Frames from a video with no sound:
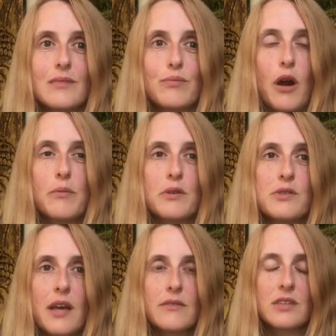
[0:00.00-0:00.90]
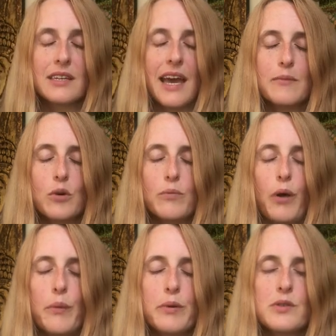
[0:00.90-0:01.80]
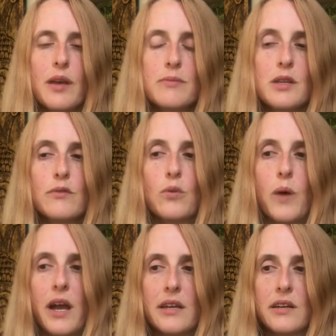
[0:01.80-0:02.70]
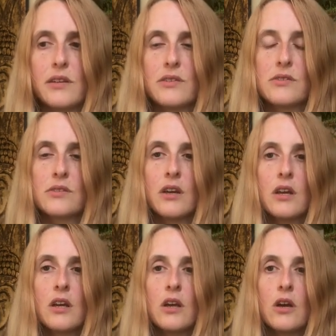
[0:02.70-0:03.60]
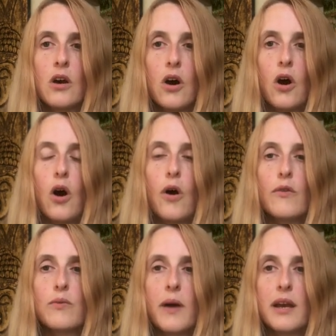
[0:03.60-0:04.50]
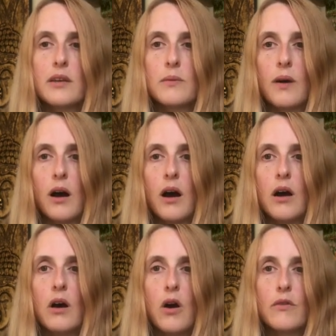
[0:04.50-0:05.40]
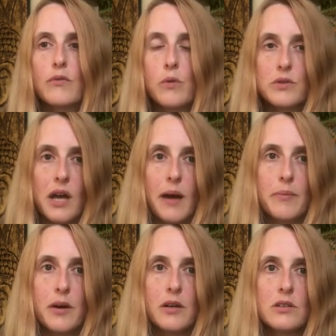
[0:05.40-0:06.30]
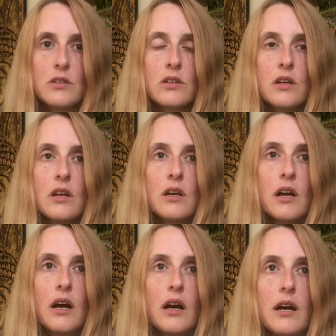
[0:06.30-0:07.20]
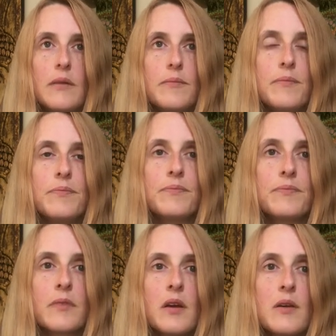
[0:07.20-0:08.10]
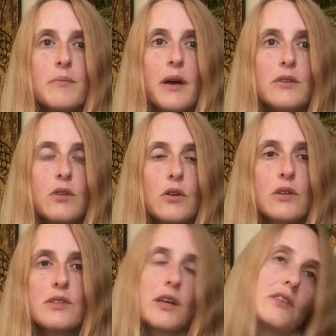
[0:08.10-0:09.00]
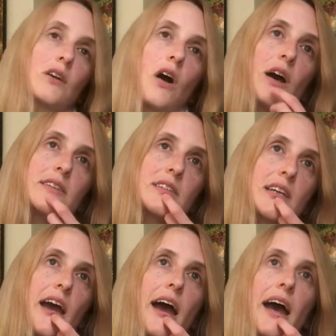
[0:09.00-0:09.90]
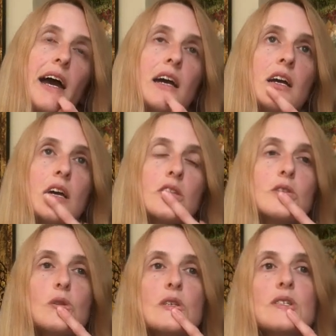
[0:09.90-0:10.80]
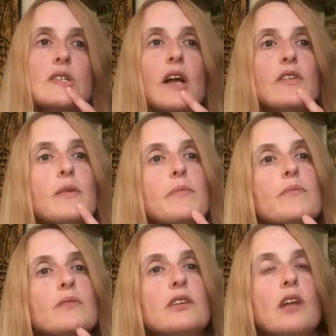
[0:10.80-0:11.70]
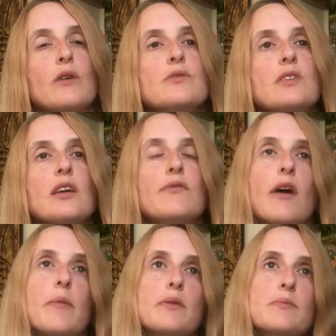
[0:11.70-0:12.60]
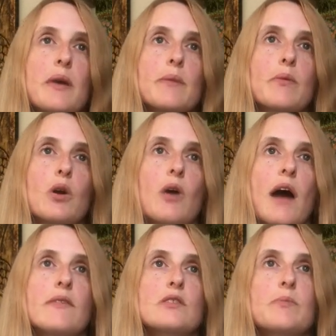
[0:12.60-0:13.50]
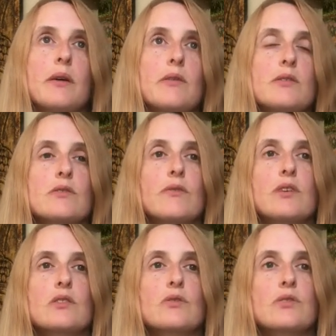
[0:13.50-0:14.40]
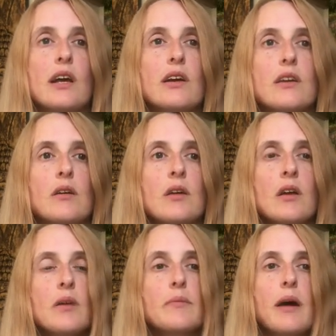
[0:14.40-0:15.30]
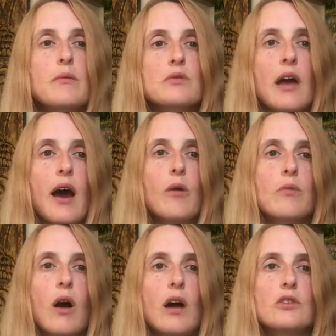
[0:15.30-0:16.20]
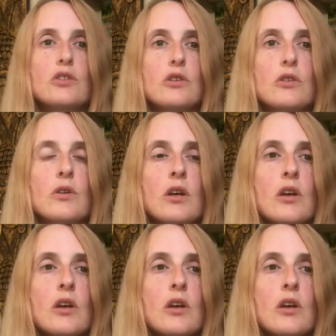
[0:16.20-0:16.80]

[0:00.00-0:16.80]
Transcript: to get more proprioceptive awareness of where you are, of what's happened. But do this under guided care. Do this under, you know, see therapists, people who have experience of this, because they're going to be able to help guide you.